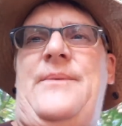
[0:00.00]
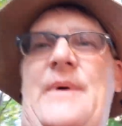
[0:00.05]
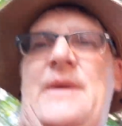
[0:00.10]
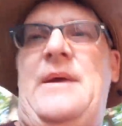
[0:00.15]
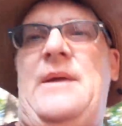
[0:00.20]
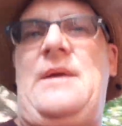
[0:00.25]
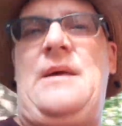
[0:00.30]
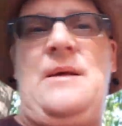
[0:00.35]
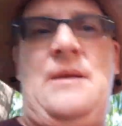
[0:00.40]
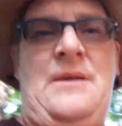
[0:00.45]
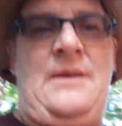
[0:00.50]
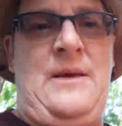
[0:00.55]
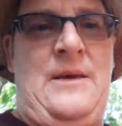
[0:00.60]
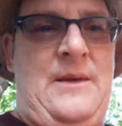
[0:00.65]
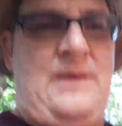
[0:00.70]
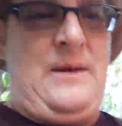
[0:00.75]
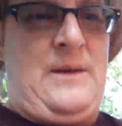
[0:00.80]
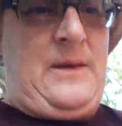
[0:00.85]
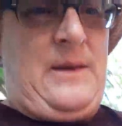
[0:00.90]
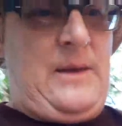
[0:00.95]
I
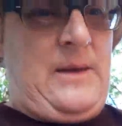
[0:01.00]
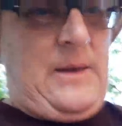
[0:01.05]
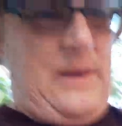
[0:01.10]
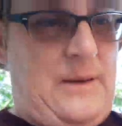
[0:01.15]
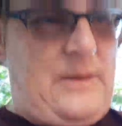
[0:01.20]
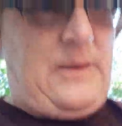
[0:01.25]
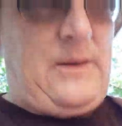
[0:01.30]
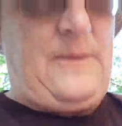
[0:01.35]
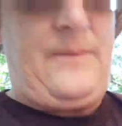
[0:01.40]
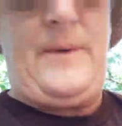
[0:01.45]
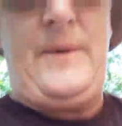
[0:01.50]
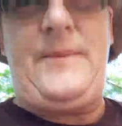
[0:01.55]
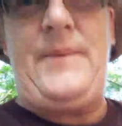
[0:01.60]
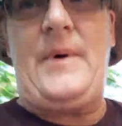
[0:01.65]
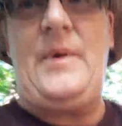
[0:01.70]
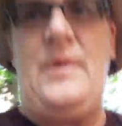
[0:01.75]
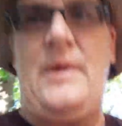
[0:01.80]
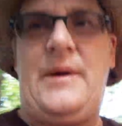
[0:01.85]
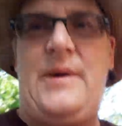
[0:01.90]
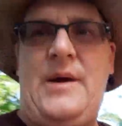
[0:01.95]
if I
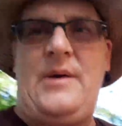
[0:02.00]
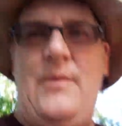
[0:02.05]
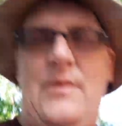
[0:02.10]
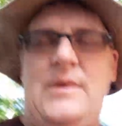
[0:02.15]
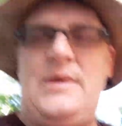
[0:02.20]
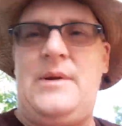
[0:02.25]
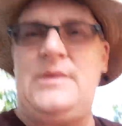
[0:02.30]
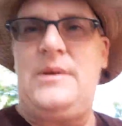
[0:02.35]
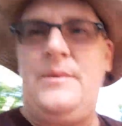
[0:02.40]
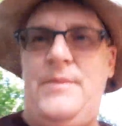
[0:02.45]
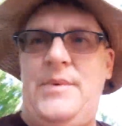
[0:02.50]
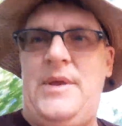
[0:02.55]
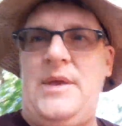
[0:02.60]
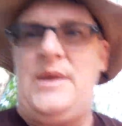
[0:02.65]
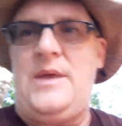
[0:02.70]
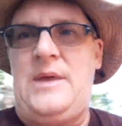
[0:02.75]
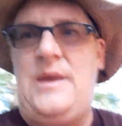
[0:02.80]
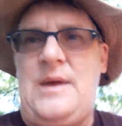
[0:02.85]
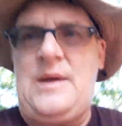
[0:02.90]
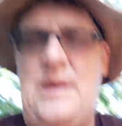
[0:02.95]
felt like I wanted to
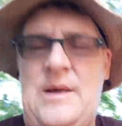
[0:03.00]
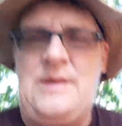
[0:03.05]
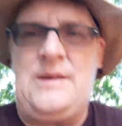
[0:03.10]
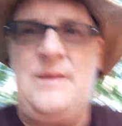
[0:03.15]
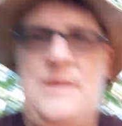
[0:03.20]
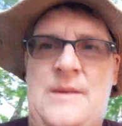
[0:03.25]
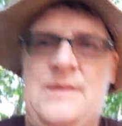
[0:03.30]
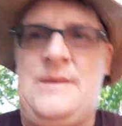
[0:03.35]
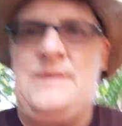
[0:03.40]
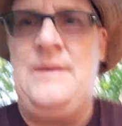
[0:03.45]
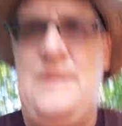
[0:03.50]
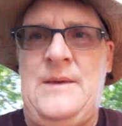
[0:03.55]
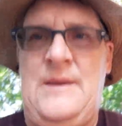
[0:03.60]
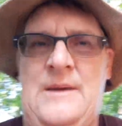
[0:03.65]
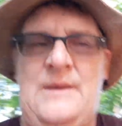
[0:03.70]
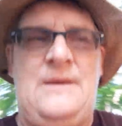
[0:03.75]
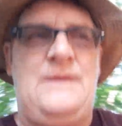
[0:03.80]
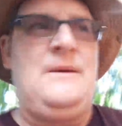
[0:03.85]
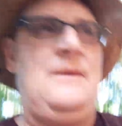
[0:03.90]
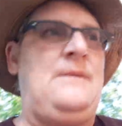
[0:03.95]
be
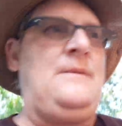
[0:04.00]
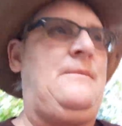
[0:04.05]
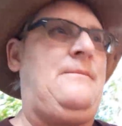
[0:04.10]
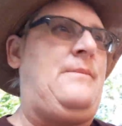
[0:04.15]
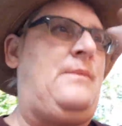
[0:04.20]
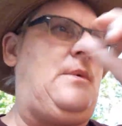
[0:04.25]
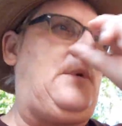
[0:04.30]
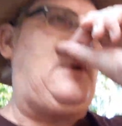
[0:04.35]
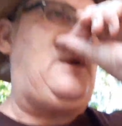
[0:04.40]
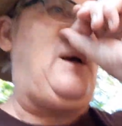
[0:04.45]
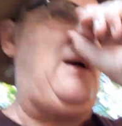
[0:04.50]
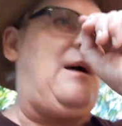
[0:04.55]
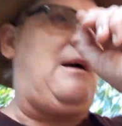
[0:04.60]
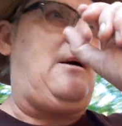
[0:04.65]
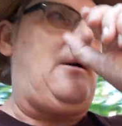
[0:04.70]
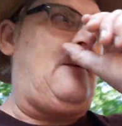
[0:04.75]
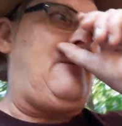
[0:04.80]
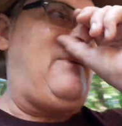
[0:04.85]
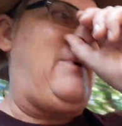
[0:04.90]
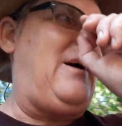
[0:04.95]

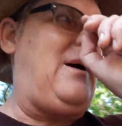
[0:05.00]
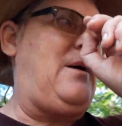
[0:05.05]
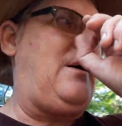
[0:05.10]
um,